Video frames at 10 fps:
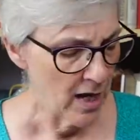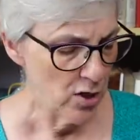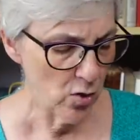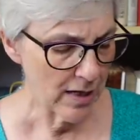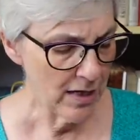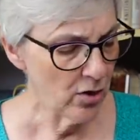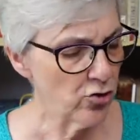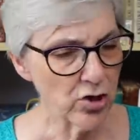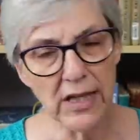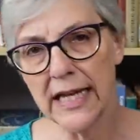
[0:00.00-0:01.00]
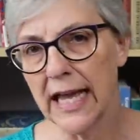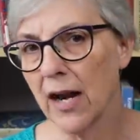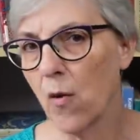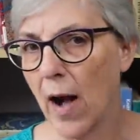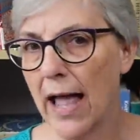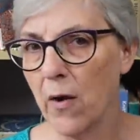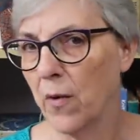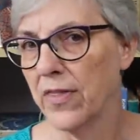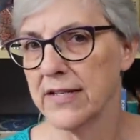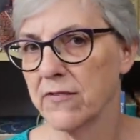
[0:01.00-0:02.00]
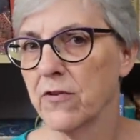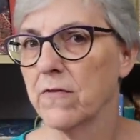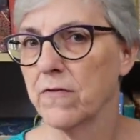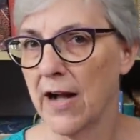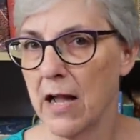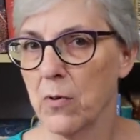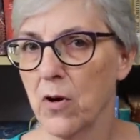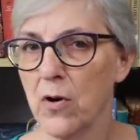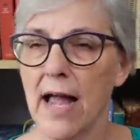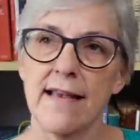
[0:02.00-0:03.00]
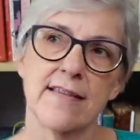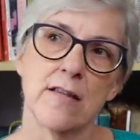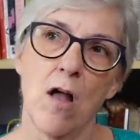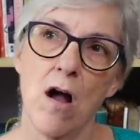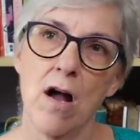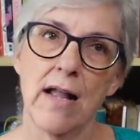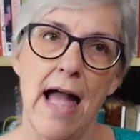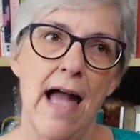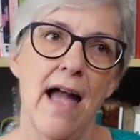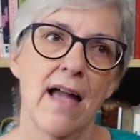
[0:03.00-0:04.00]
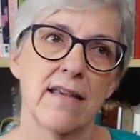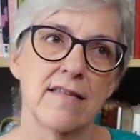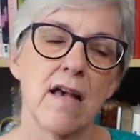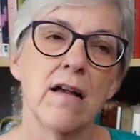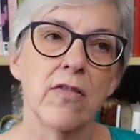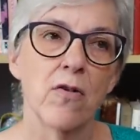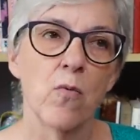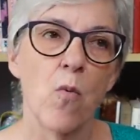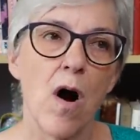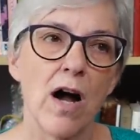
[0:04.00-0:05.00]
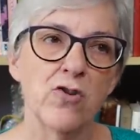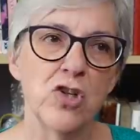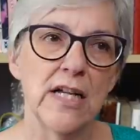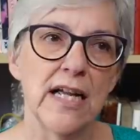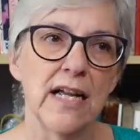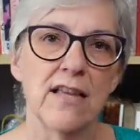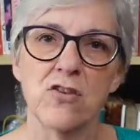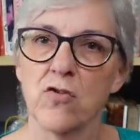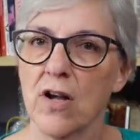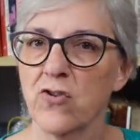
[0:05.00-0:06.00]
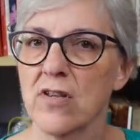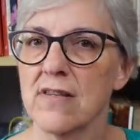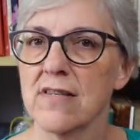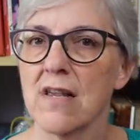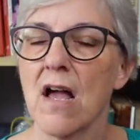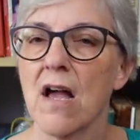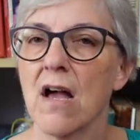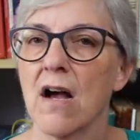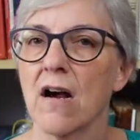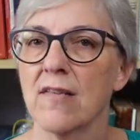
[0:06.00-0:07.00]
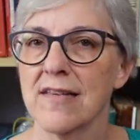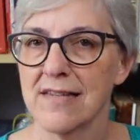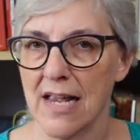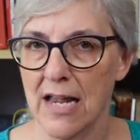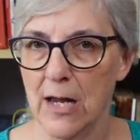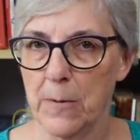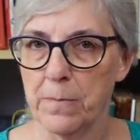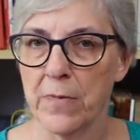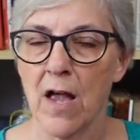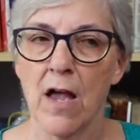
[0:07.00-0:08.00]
You can usually get away with a different fiber as long as the washing instructions are the same.